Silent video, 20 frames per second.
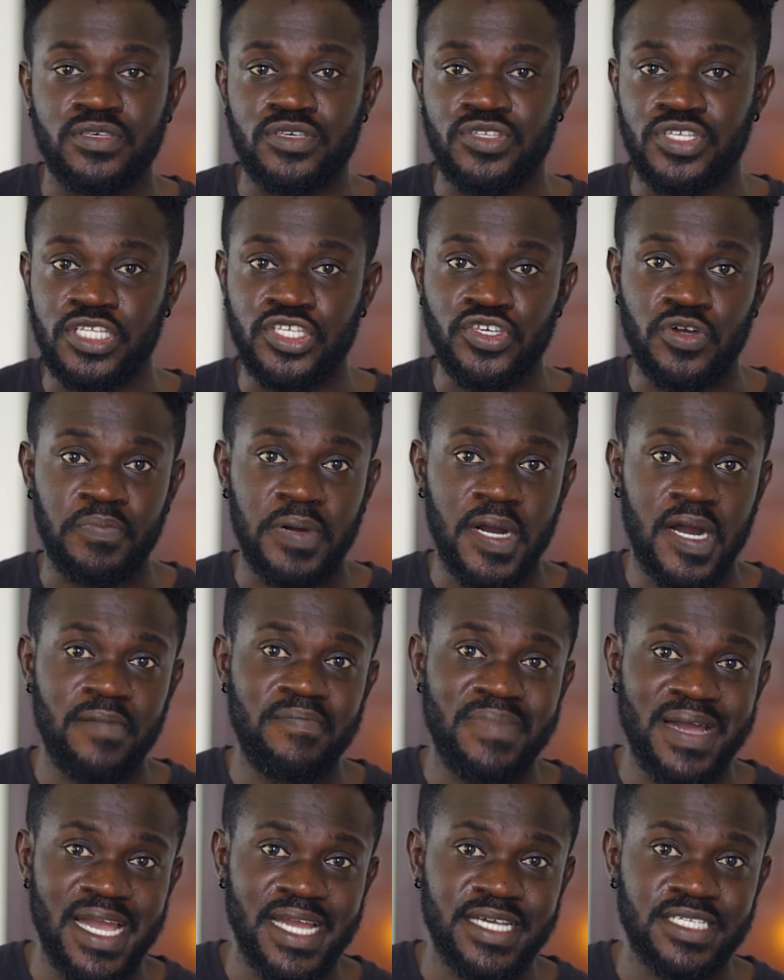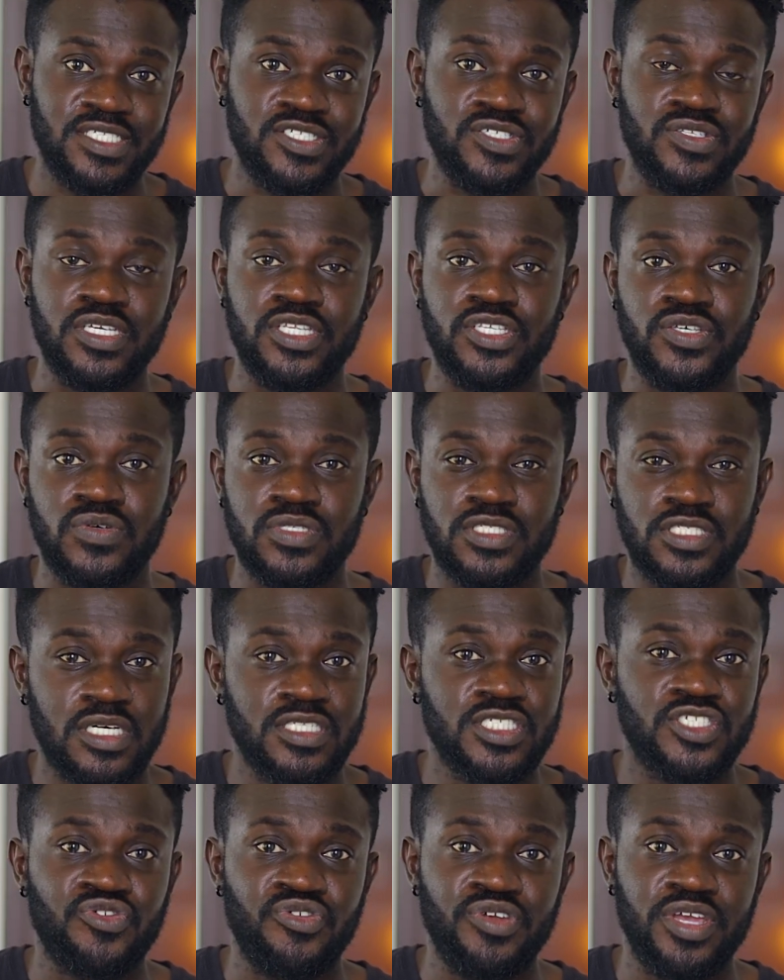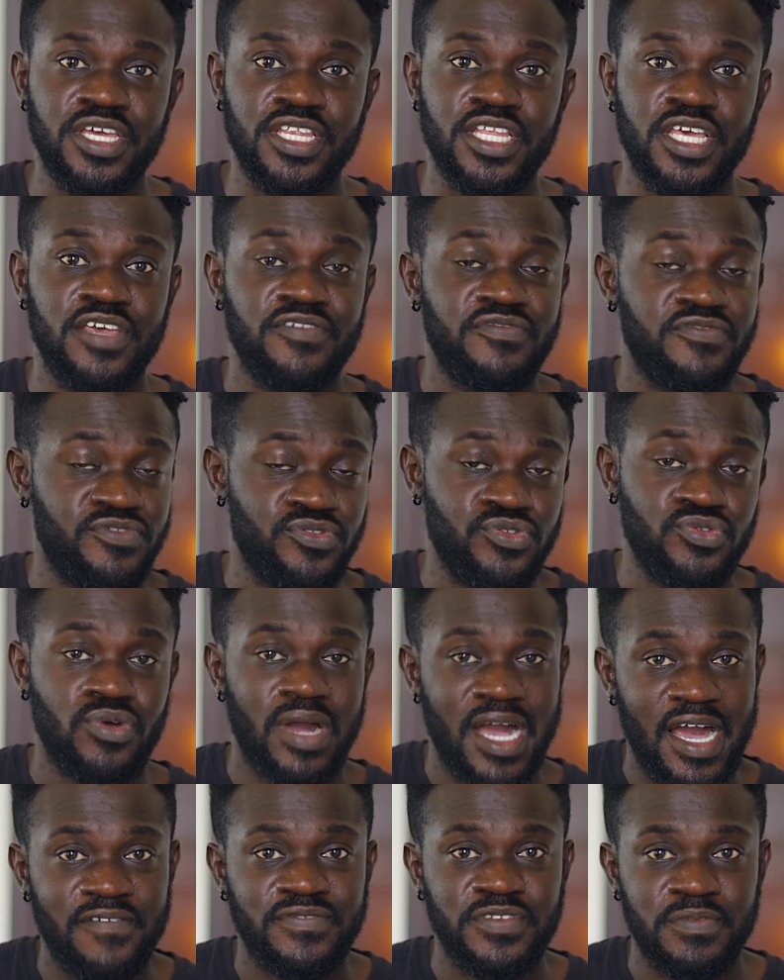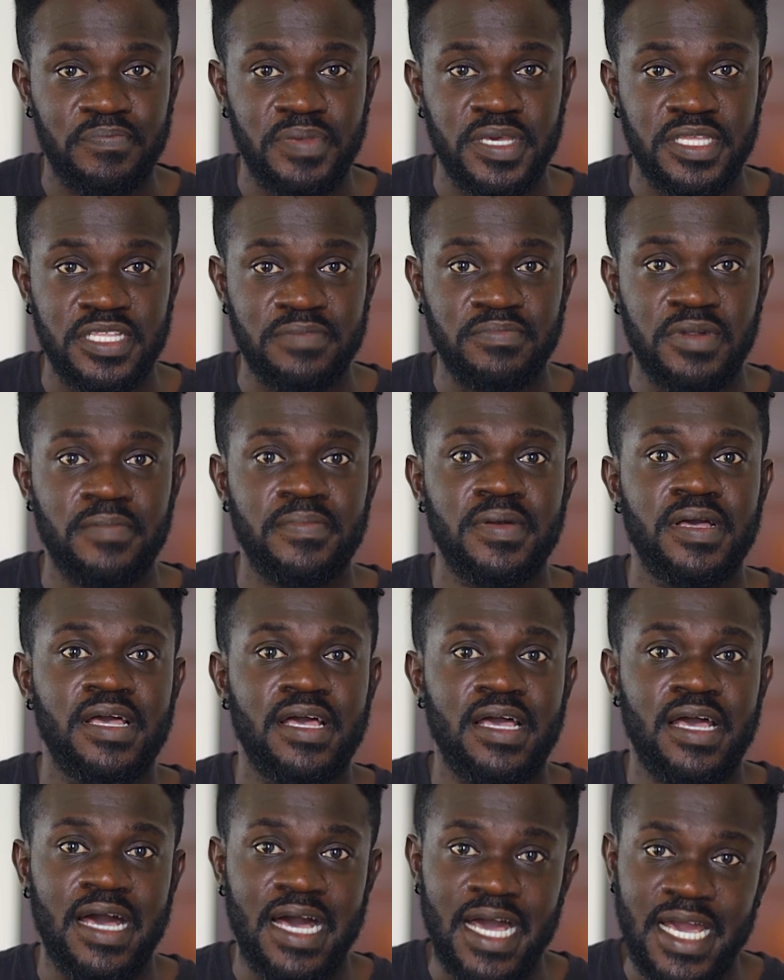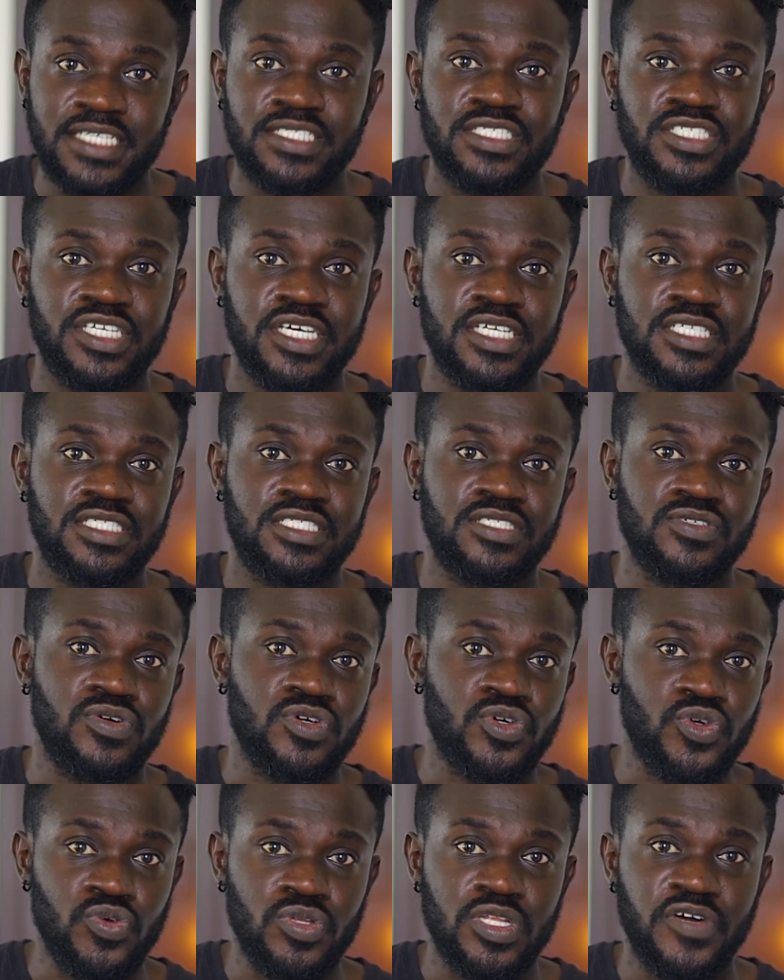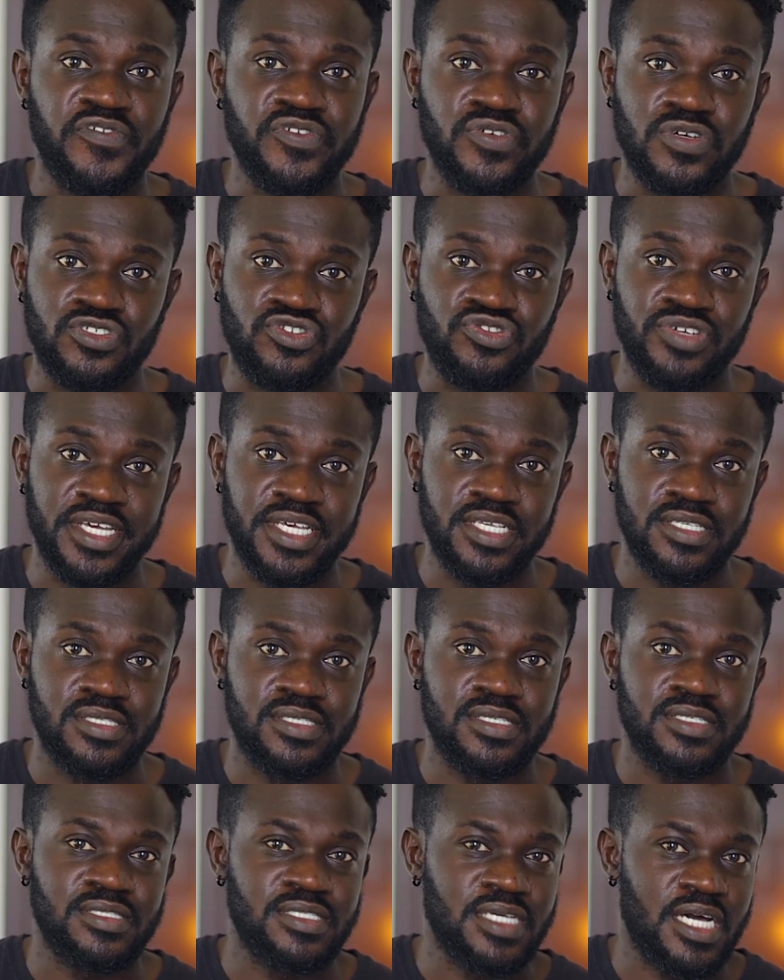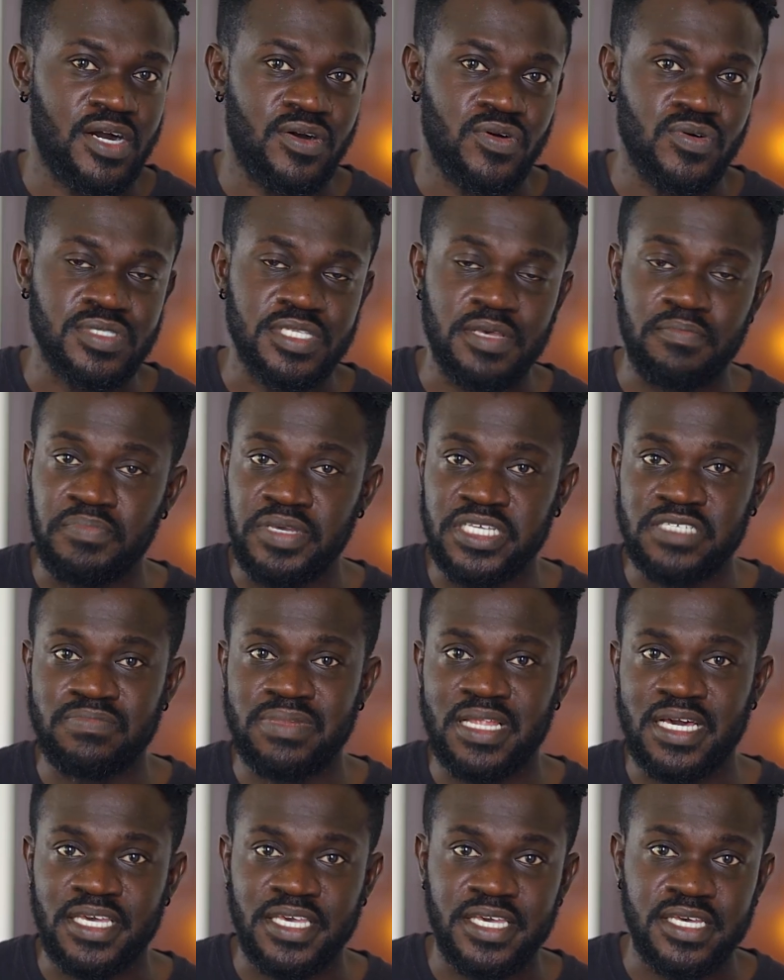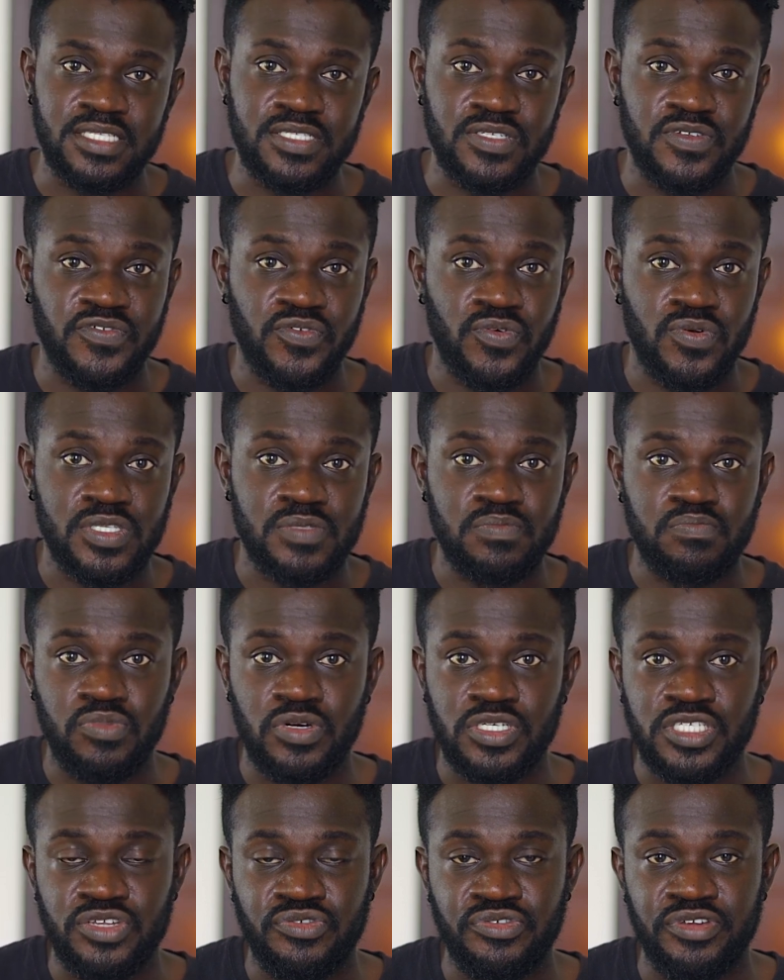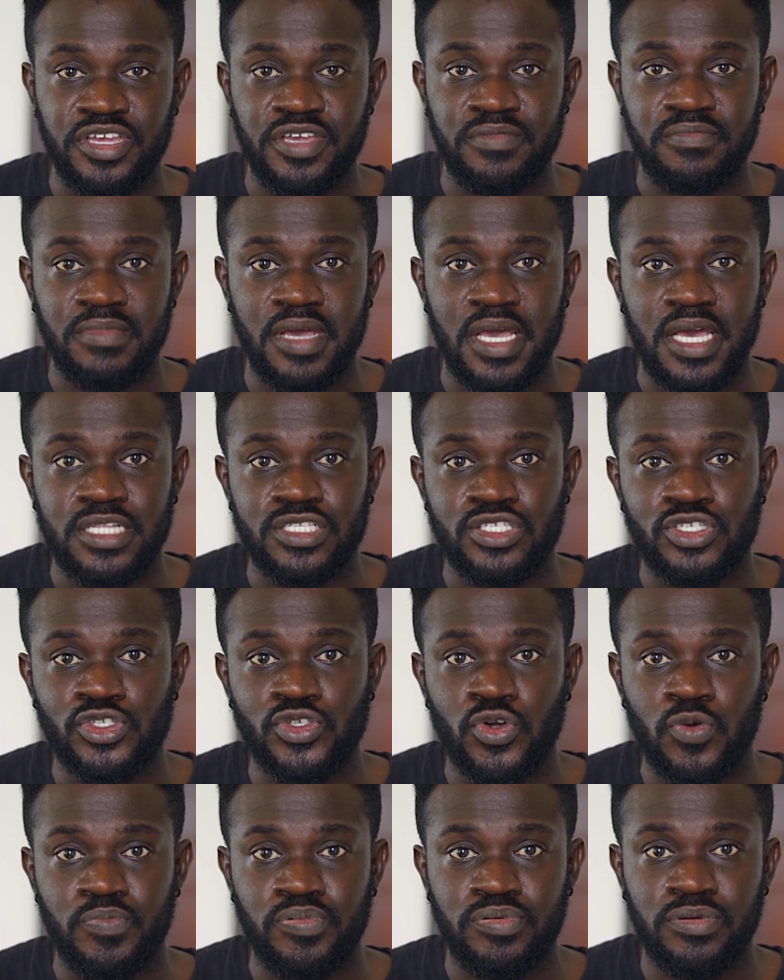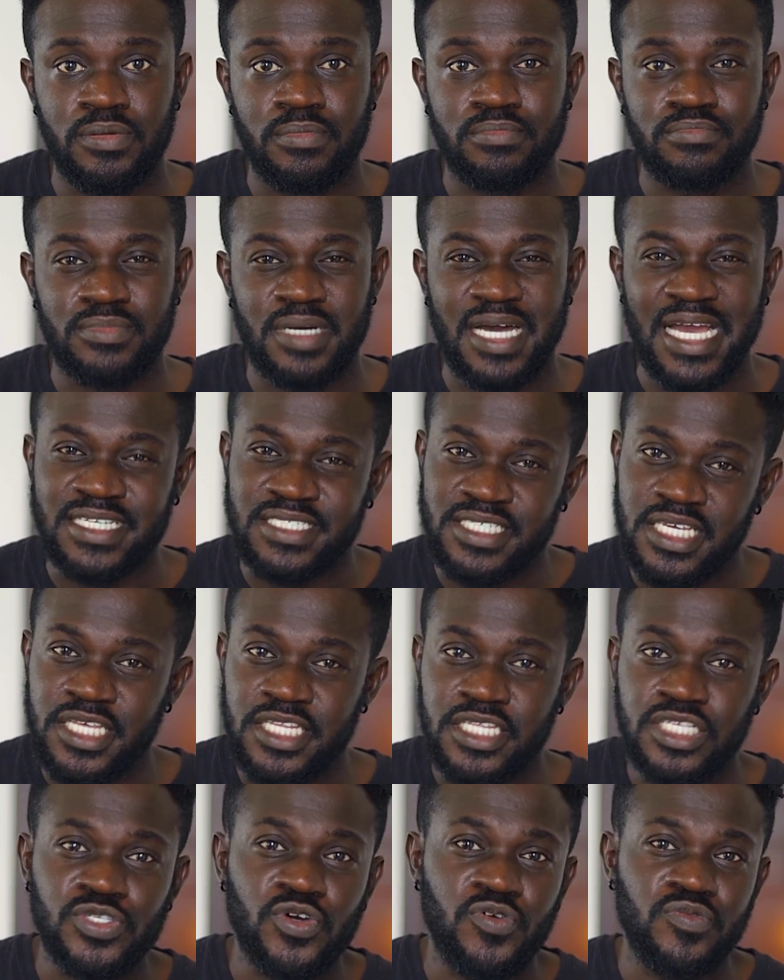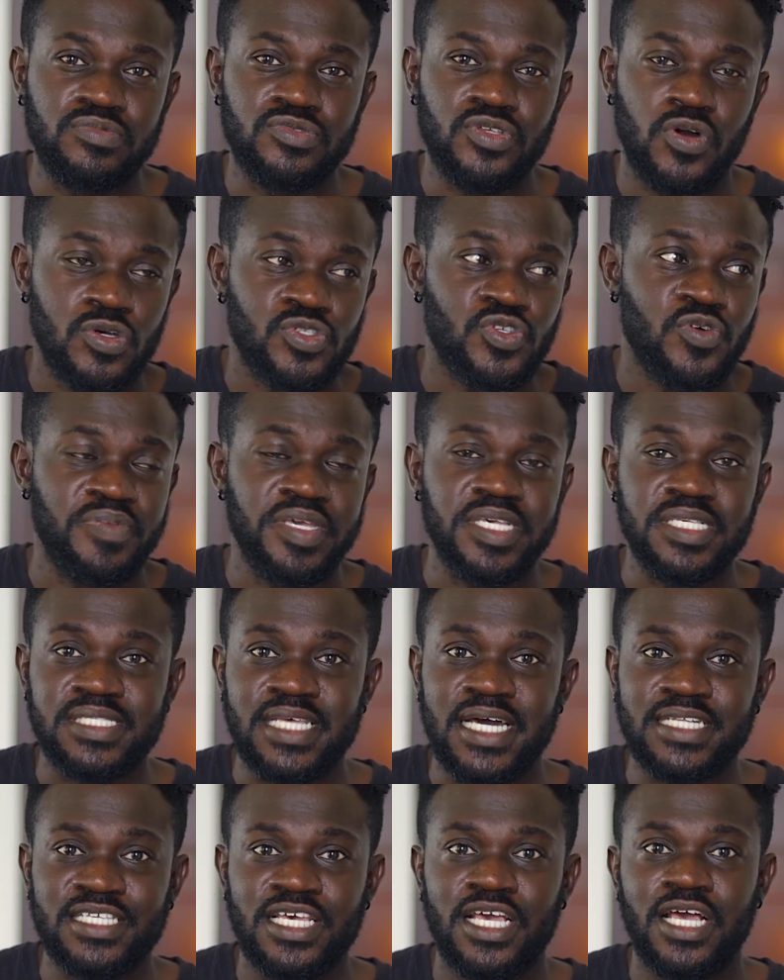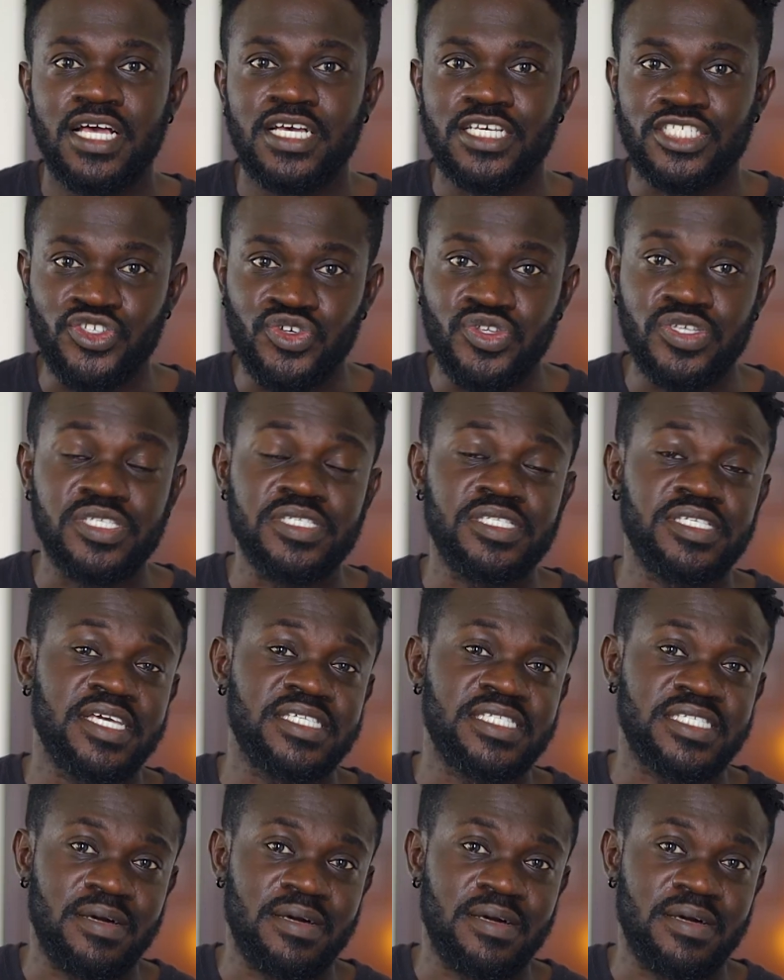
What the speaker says: You need your power banks, you need your sunscreen if you have to pick them up, ice chests or cooler for your drinks, towels and beach blankets, and of course body cream and soap. Ideally, this also means that you need to take